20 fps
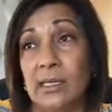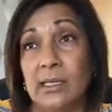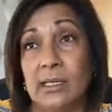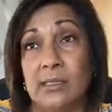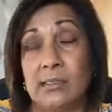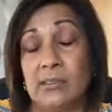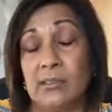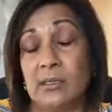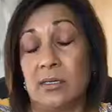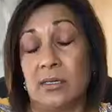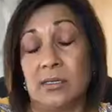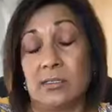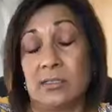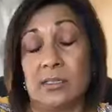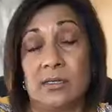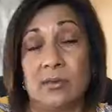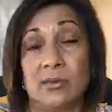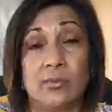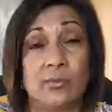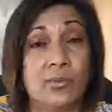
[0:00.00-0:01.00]
is
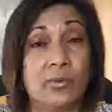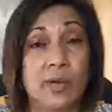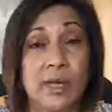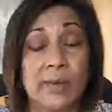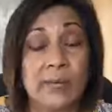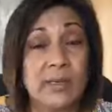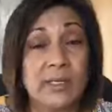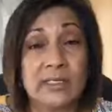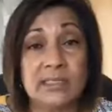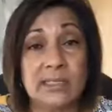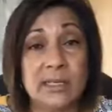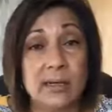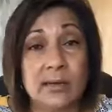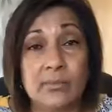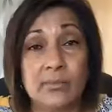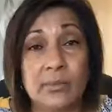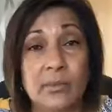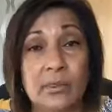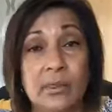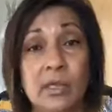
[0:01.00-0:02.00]
another prime
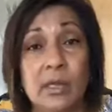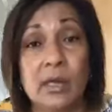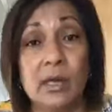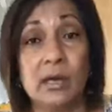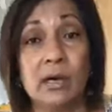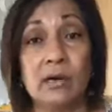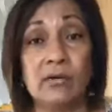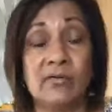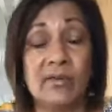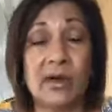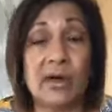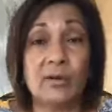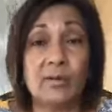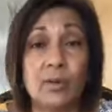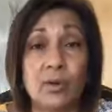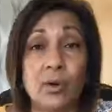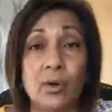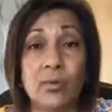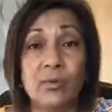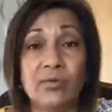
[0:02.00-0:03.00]
example of how
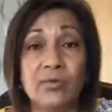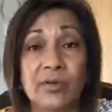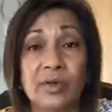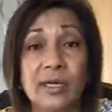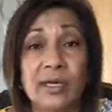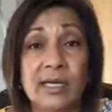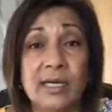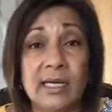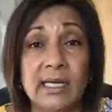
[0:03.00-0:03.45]
COVID